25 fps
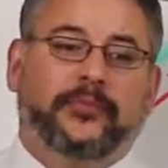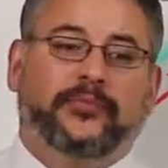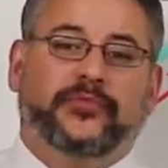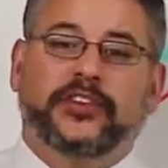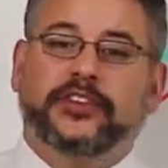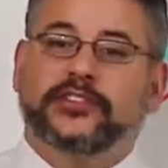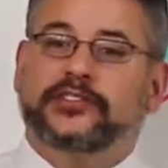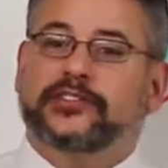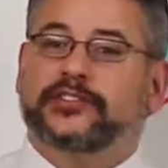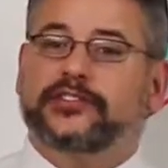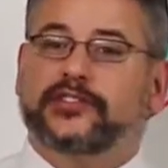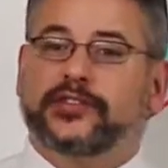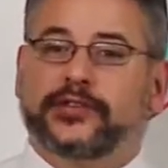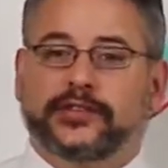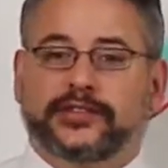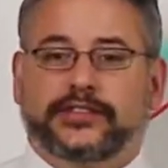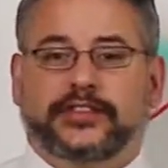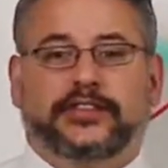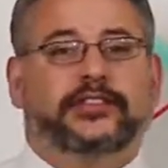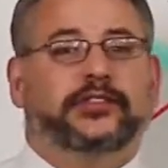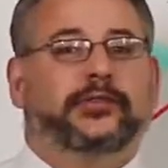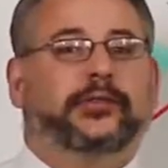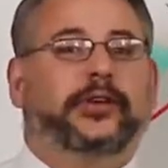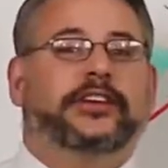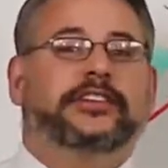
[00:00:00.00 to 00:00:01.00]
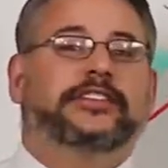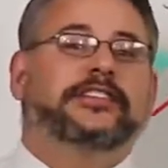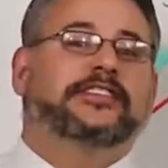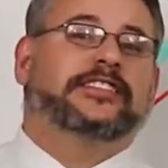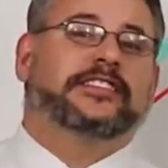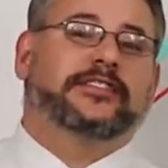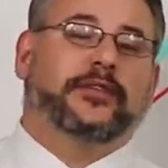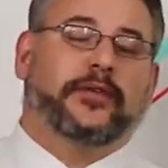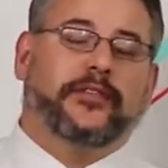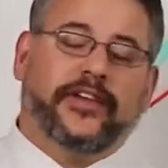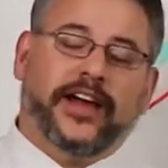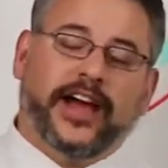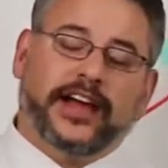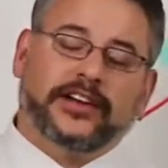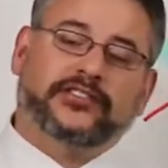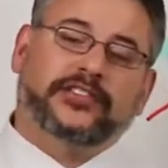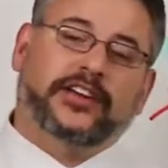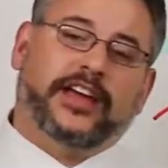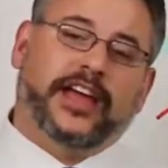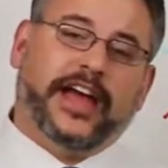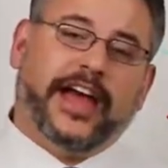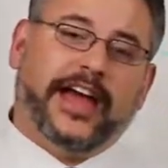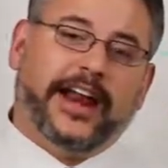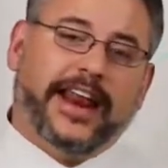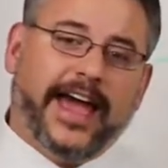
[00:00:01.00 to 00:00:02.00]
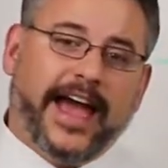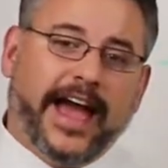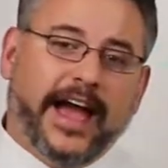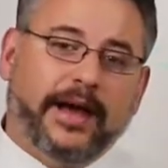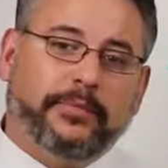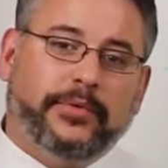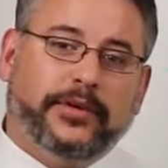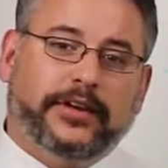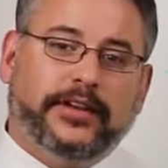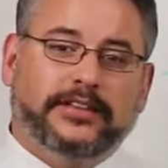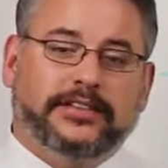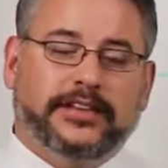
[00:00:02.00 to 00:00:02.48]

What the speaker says: These are two situations that we've actually had happen,